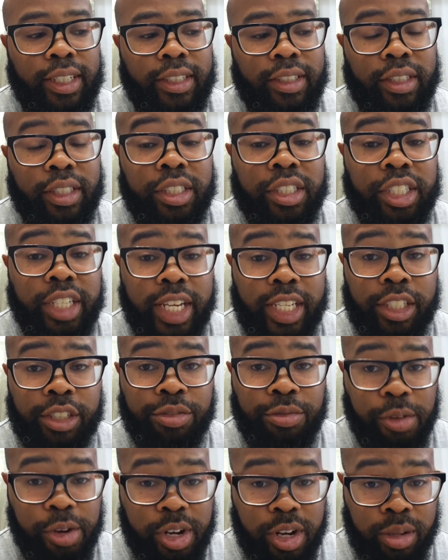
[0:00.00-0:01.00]
the Chase
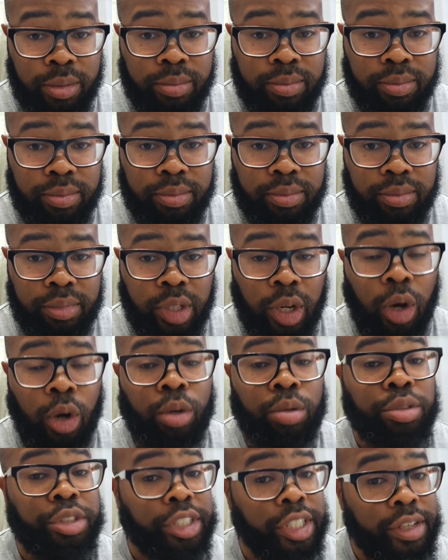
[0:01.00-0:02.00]
Freedom, the
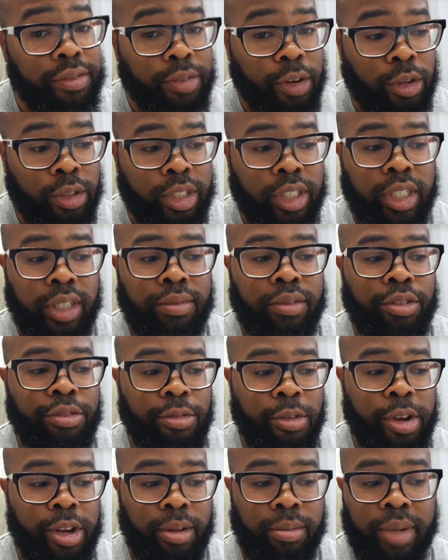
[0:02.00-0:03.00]
OG version of the
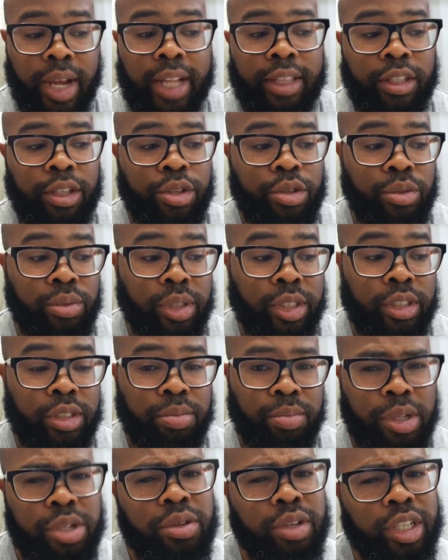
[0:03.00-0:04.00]
Freedom, not the new ones,
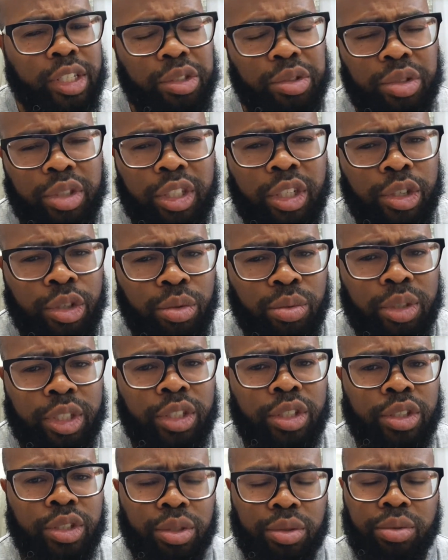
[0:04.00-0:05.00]
but you can use the new
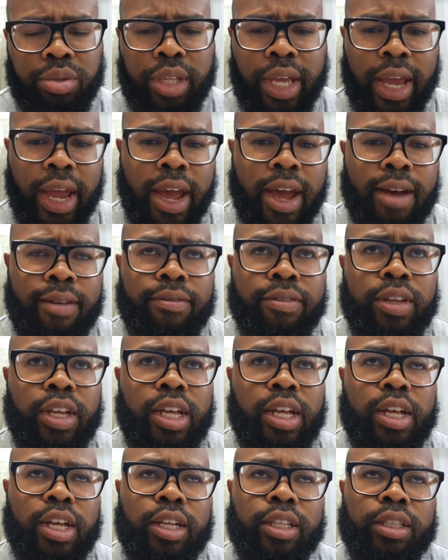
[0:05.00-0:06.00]
ones too. They have
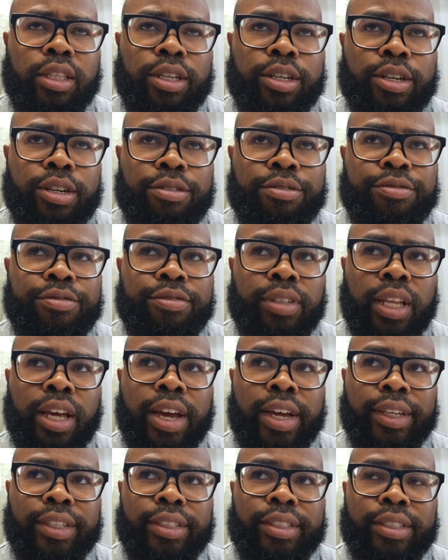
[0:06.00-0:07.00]
the
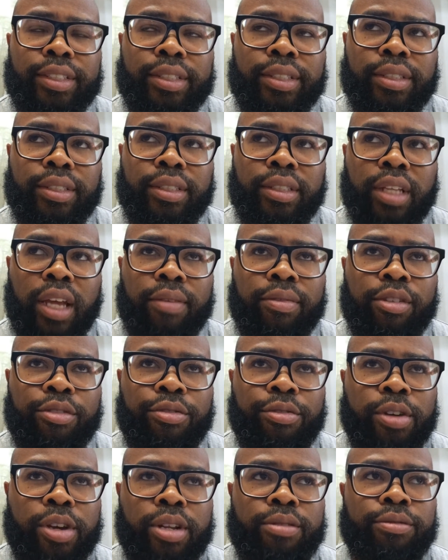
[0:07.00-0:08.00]
Flex, they have the
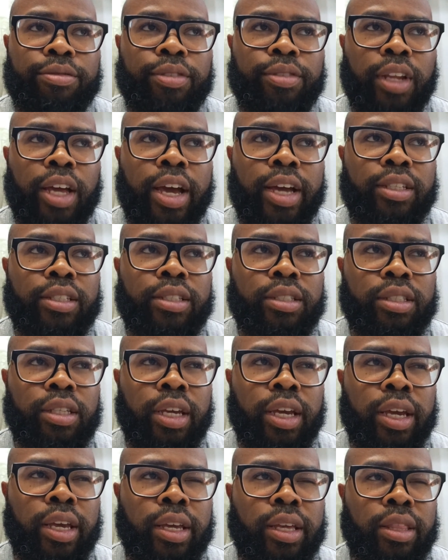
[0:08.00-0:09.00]
Freedom Flex
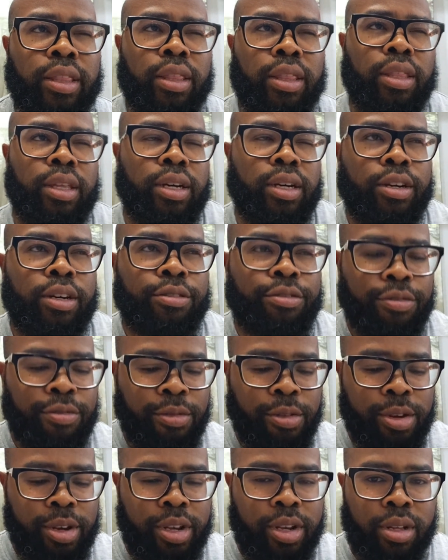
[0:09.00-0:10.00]
and the
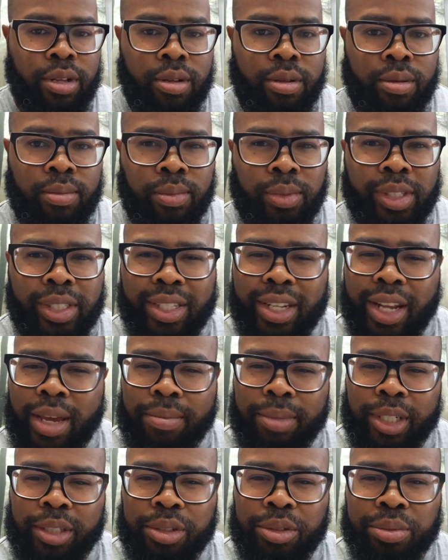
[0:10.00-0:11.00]
Freedom, what's the name
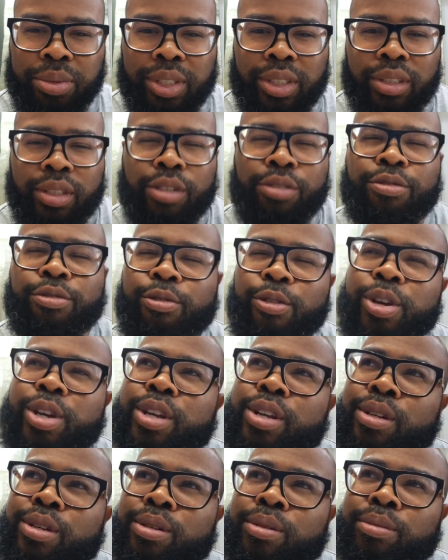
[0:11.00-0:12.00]
of the new one? The
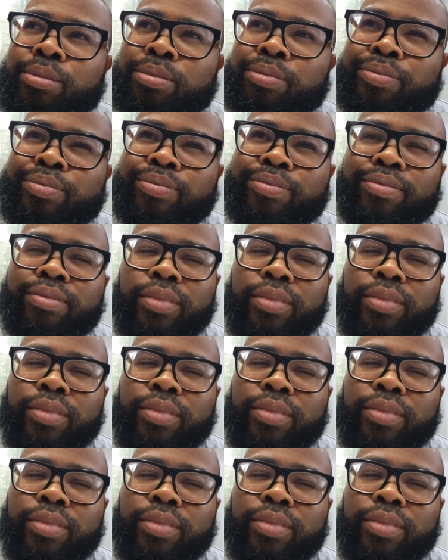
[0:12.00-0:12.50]
Freedom